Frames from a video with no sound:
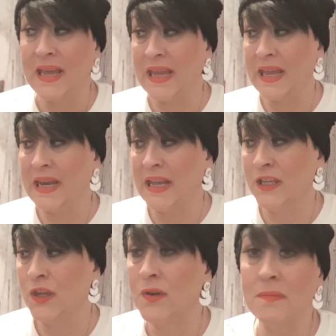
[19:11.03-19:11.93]
And
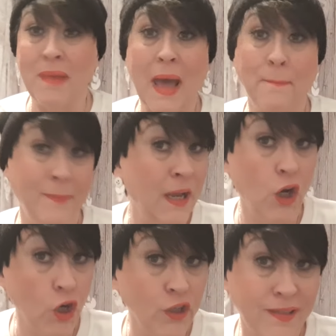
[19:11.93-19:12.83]
you can buy
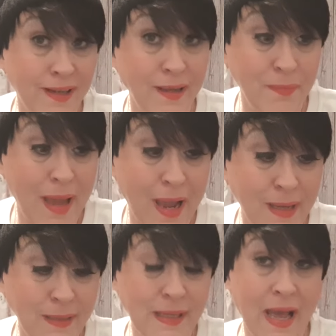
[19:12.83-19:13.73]
bigger sling bags.